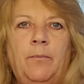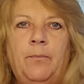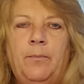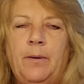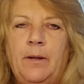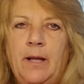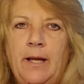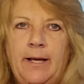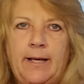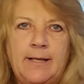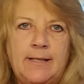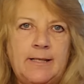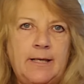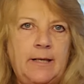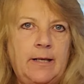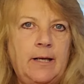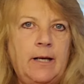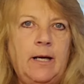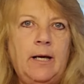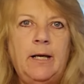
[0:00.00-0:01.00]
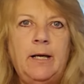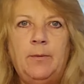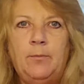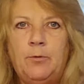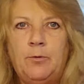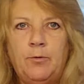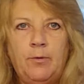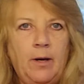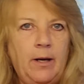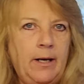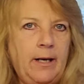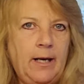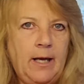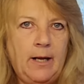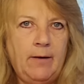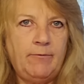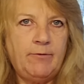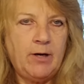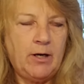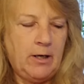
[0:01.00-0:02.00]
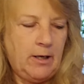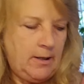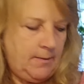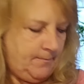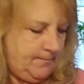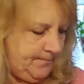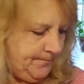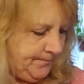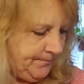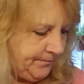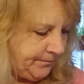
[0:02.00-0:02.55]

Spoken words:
But like I said, I am running out of time.